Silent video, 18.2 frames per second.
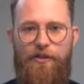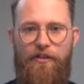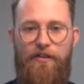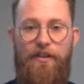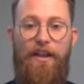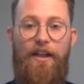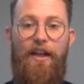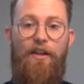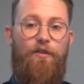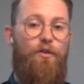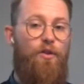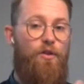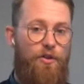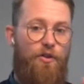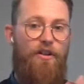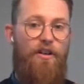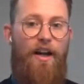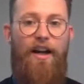Of course,
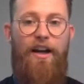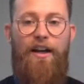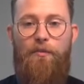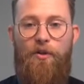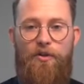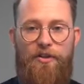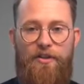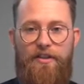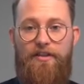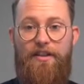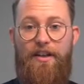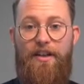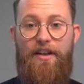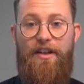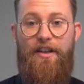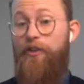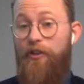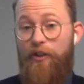you could hire a motion designer
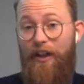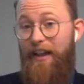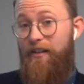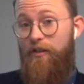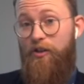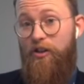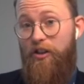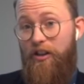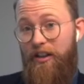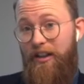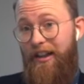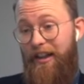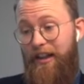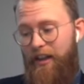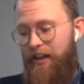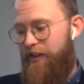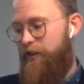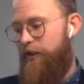to do that, or
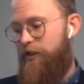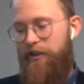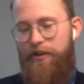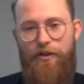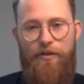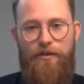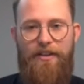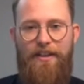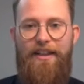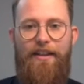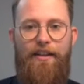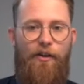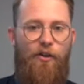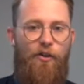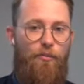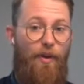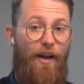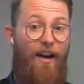you could use
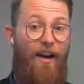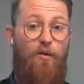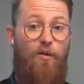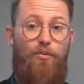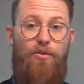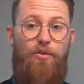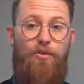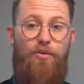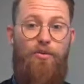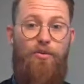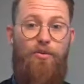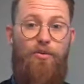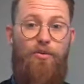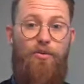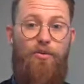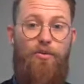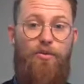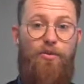Keynote or PowerPoint to do that.
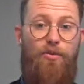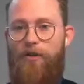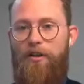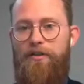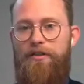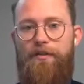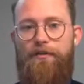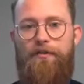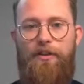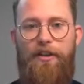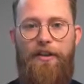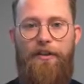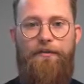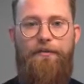A little pro tip for you.